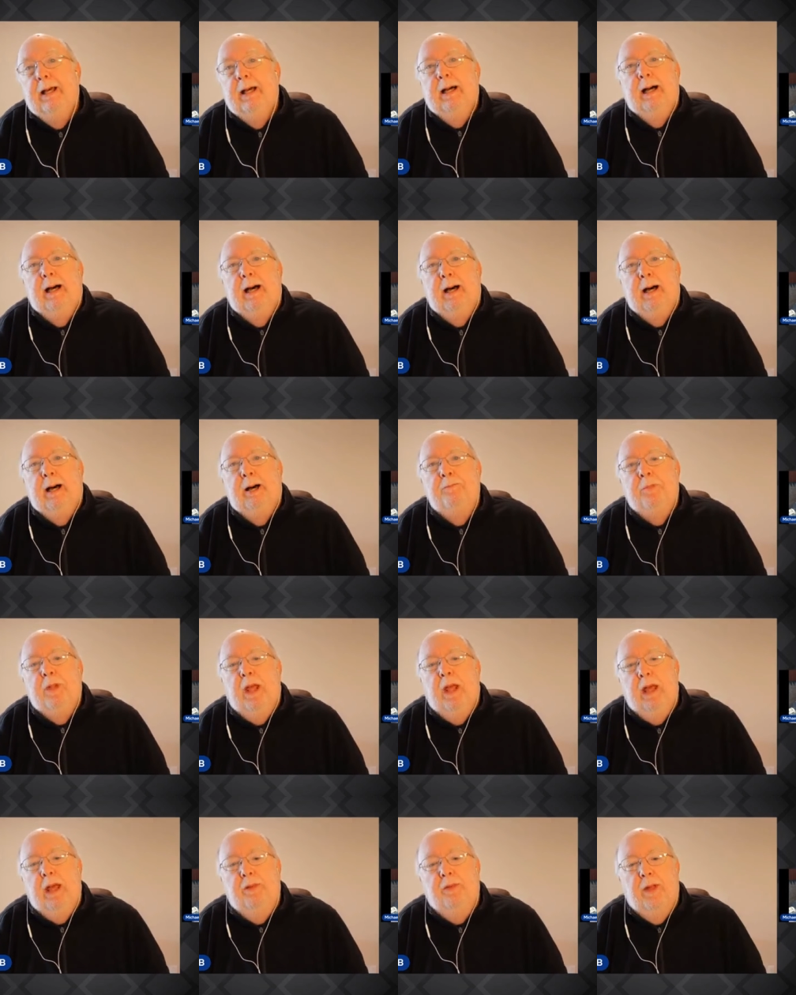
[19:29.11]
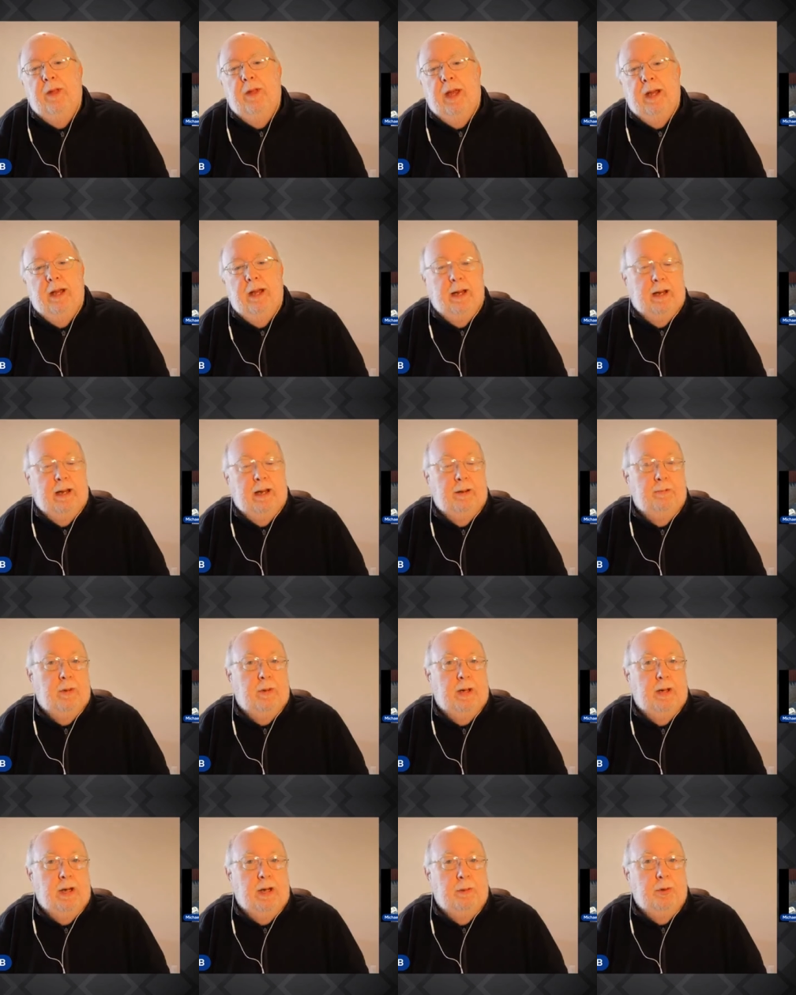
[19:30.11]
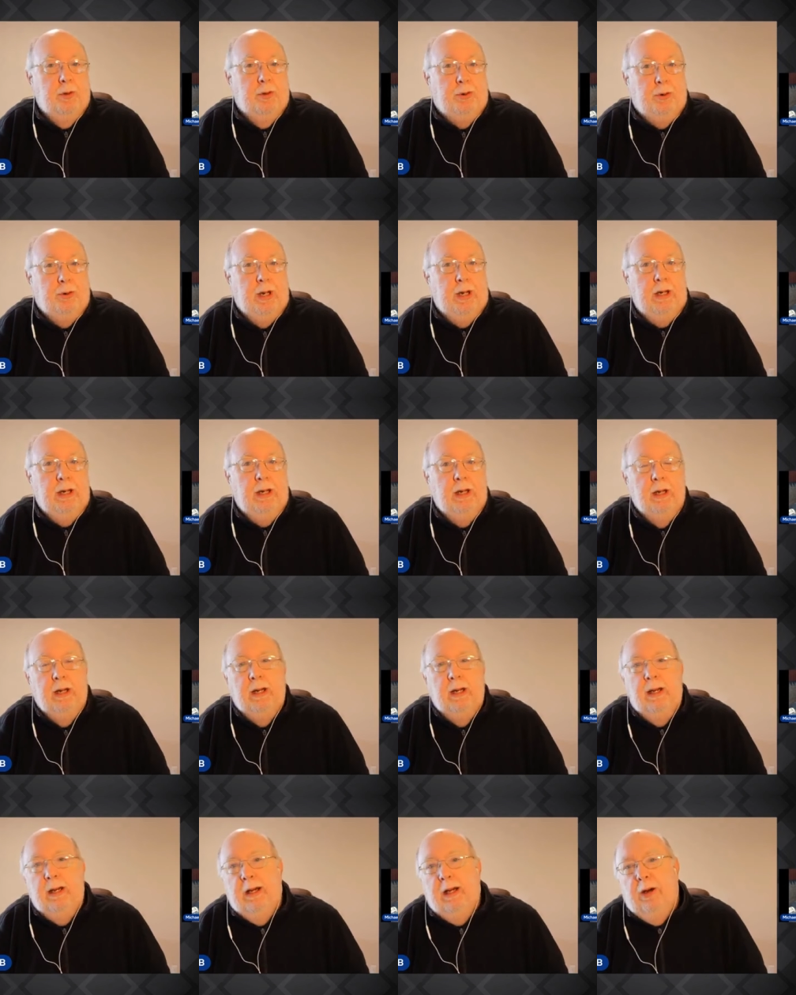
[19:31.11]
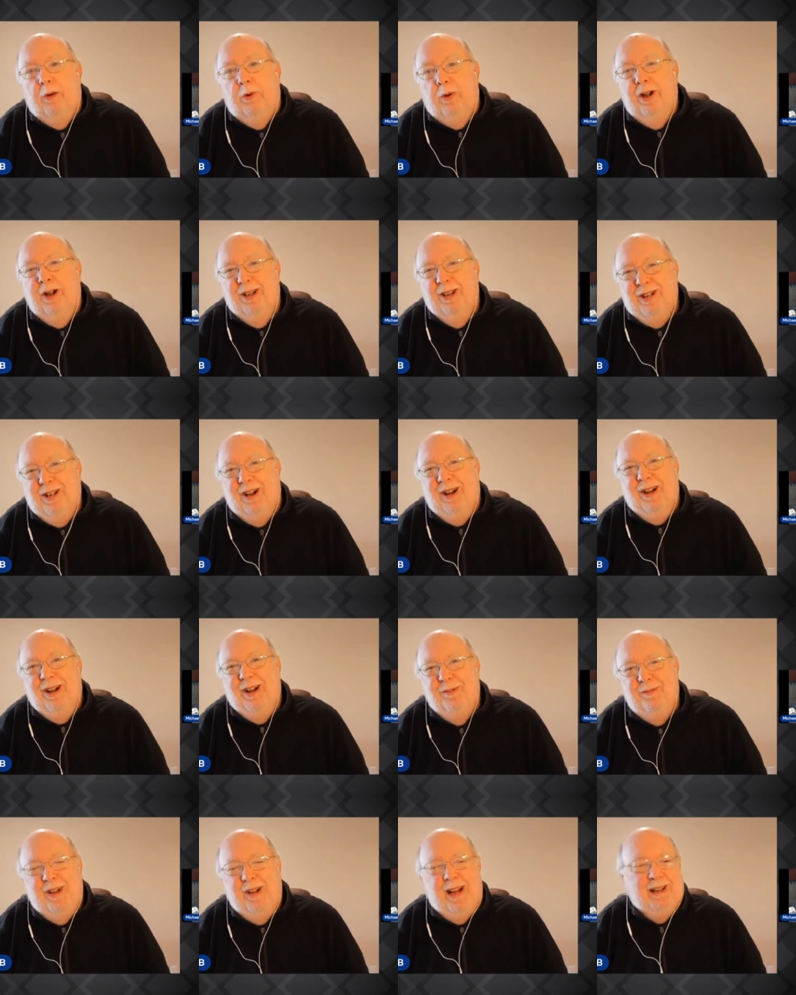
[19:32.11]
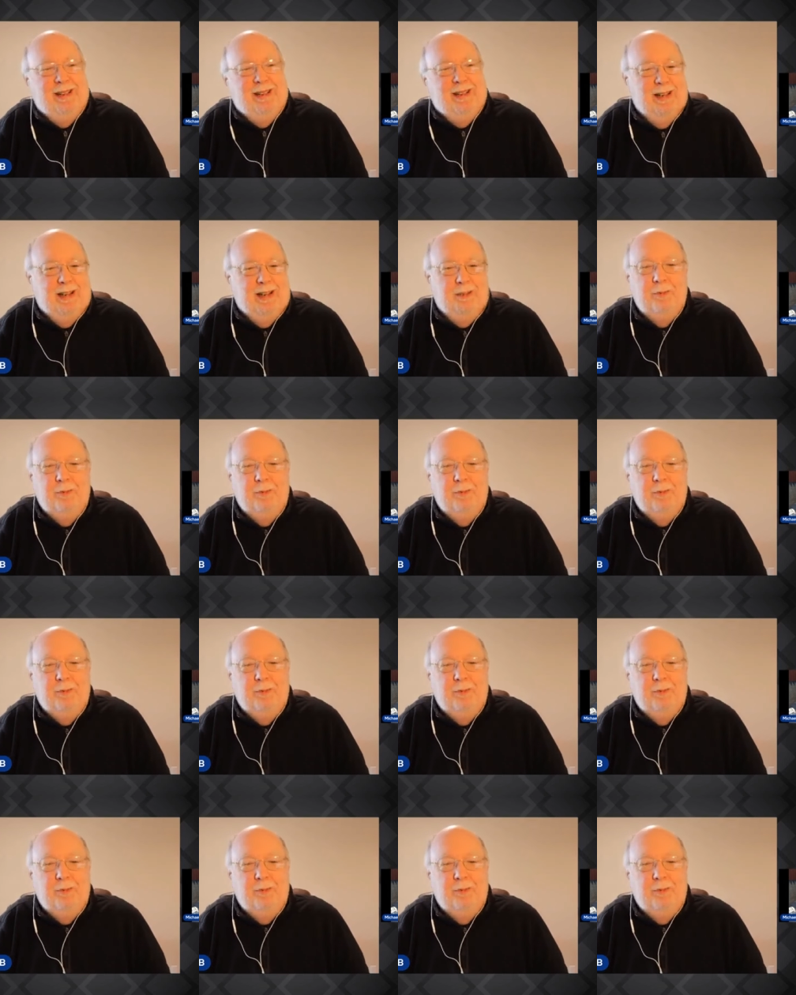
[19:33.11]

Um, and then uh, uh, number three, uh, we're going to talk about uh,